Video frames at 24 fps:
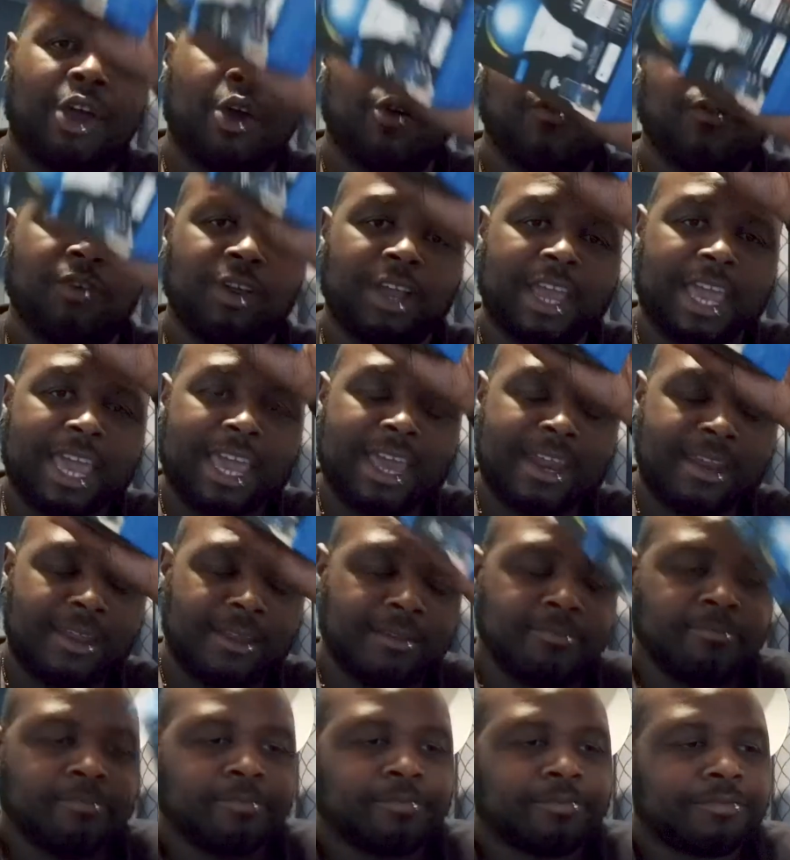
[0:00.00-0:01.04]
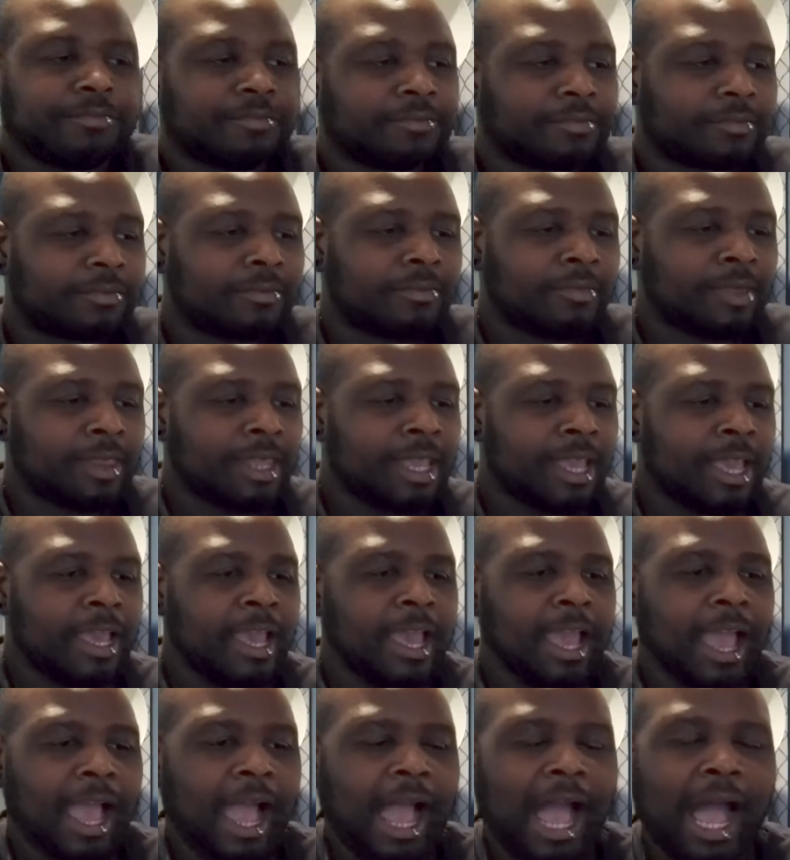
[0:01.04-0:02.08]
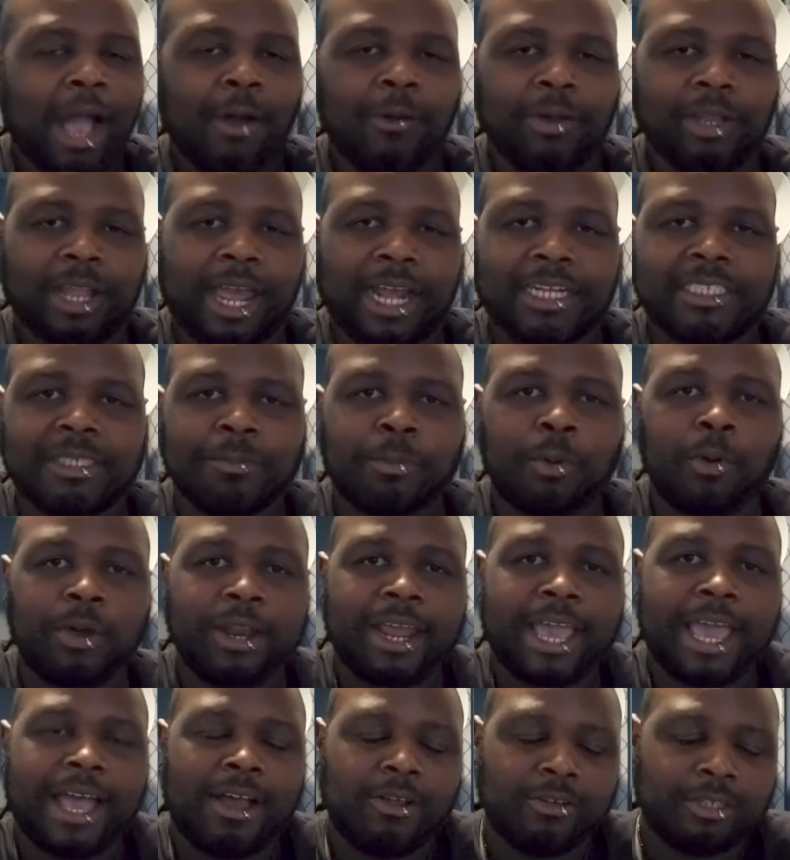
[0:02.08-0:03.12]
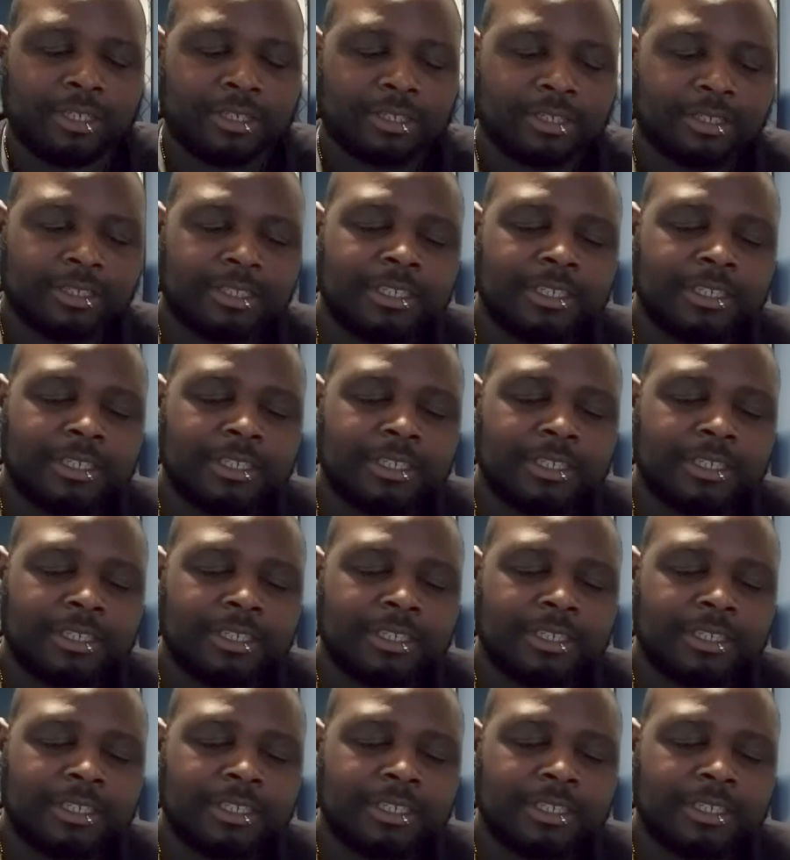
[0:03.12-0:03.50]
overhead. I would like to point out,